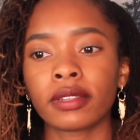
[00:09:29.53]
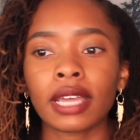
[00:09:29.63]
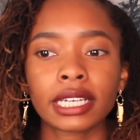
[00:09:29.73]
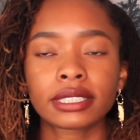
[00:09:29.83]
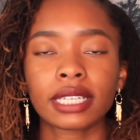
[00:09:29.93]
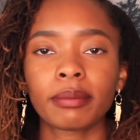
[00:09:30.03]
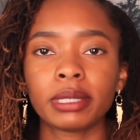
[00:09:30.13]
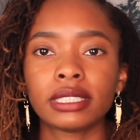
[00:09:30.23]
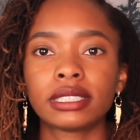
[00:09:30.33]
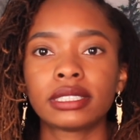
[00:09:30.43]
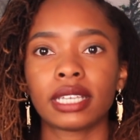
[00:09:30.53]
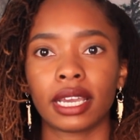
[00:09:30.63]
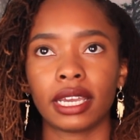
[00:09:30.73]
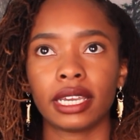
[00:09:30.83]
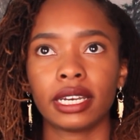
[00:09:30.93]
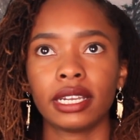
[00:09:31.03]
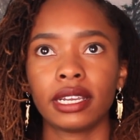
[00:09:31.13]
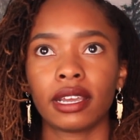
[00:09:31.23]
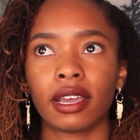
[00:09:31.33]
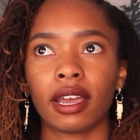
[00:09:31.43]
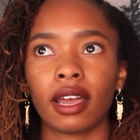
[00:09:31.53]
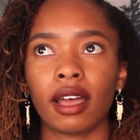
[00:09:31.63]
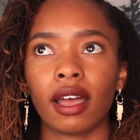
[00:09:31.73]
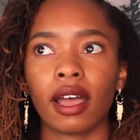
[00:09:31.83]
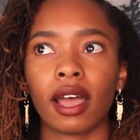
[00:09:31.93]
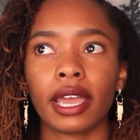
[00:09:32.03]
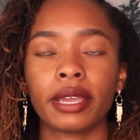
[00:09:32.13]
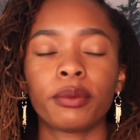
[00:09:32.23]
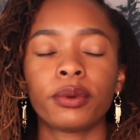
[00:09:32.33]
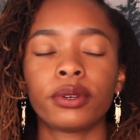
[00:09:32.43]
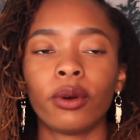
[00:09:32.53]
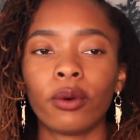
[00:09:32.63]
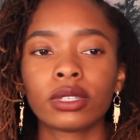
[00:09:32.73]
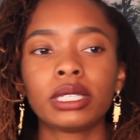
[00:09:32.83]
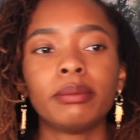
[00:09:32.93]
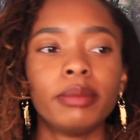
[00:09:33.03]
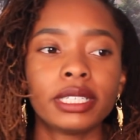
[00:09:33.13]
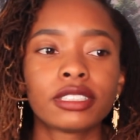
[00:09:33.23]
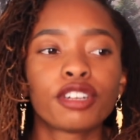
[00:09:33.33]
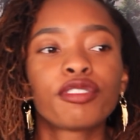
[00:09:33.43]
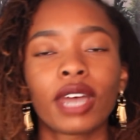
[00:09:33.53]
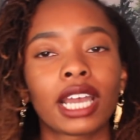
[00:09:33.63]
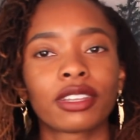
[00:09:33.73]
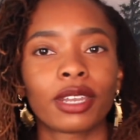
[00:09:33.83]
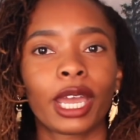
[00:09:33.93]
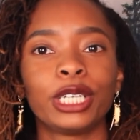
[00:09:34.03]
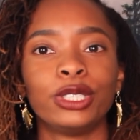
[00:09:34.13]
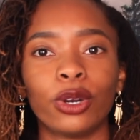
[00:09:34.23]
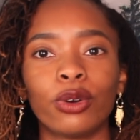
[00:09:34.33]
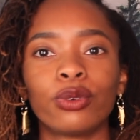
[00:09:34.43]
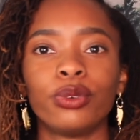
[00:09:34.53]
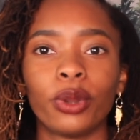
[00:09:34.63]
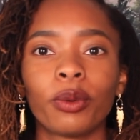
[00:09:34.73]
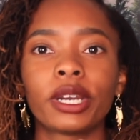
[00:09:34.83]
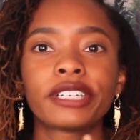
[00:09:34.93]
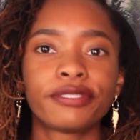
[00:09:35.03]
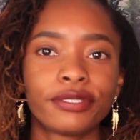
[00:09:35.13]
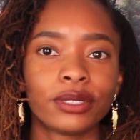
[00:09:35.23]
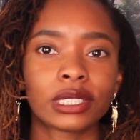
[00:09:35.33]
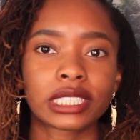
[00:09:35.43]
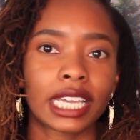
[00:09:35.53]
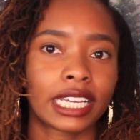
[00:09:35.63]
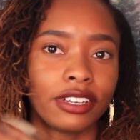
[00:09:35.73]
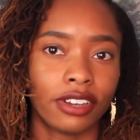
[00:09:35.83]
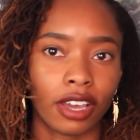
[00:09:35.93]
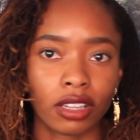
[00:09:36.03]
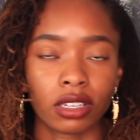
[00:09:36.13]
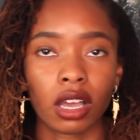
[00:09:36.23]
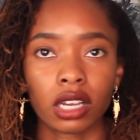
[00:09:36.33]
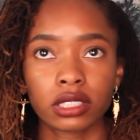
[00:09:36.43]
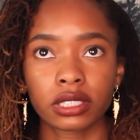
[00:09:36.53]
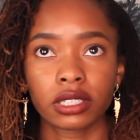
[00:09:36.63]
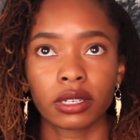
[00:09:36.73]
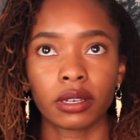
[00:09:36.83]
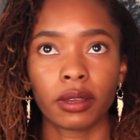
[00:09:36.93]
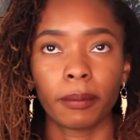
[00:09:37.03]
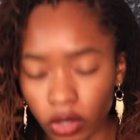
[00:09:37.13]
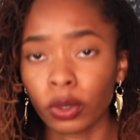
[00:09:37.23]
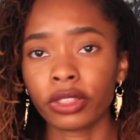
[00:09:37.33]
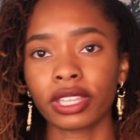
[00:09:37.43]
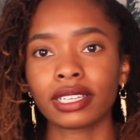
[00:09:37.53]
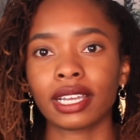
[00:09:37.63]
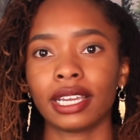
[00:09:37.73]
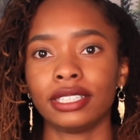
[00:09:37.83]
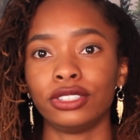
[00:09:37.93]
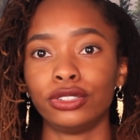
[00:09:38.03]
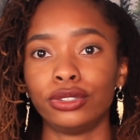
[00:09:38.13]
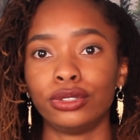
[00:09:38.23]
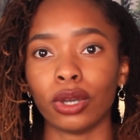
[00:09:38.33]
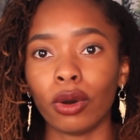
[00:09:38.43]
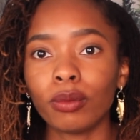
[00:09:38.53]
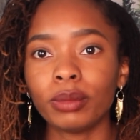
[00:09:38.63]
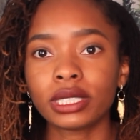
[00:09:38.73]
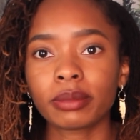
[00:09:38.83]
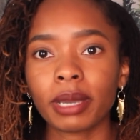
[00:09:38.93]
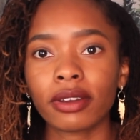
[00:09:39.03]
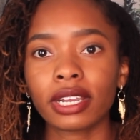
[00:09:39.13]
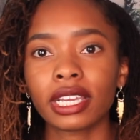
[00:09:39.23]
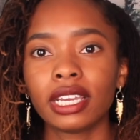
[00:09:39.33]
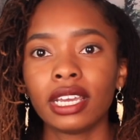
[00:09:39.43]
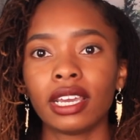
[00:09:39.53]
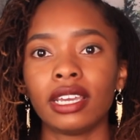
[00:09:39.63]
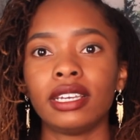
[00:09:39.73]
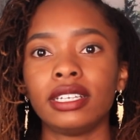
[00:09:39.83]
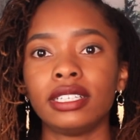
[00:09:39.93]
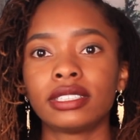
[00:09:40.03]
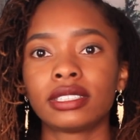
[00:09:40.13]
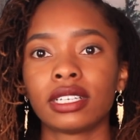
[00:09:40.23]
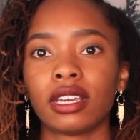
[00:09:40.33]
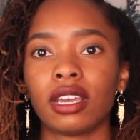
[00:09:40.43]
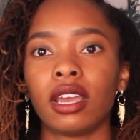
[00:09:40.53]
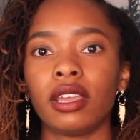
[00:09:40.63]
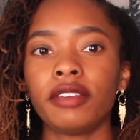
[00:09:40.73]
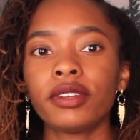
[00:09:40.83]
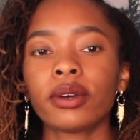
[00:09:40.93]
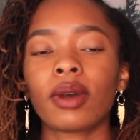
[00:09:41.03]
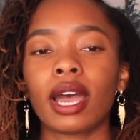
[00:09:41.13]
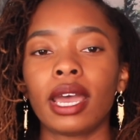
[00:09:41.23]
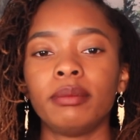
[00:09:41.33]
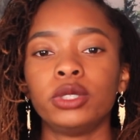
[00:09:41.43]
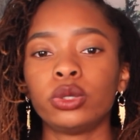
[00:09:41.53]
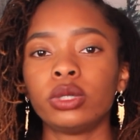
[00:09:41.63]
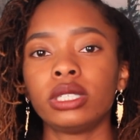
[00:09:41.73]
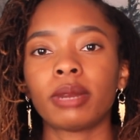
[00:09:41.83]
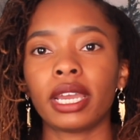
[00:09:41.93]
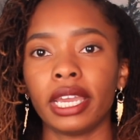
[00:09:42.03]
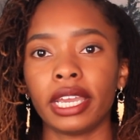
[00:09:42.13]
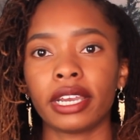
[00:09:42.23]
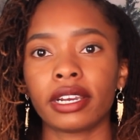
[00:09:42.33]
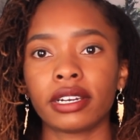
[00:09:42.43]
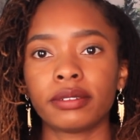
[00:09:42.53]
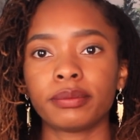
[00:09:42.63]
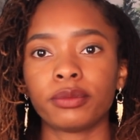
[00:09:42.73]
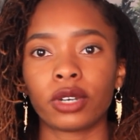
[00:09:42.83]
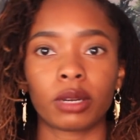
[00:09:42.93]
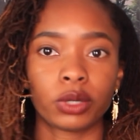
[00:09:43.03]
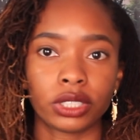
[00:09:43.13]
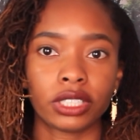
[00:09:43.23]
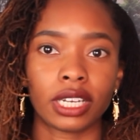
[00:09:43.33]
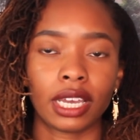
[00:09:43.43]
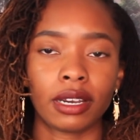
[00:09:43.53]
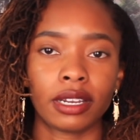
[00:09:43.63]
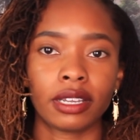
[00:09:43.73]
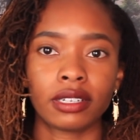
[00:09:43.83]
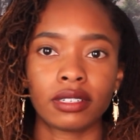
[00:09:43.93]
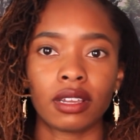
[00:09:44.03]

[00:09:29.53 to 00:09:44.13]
I guess that being said, I would only miss the fact that I don't know what it feels like not locked. One thing that I don't miss about it is, even though I'm doing my hair when I'm really good at it,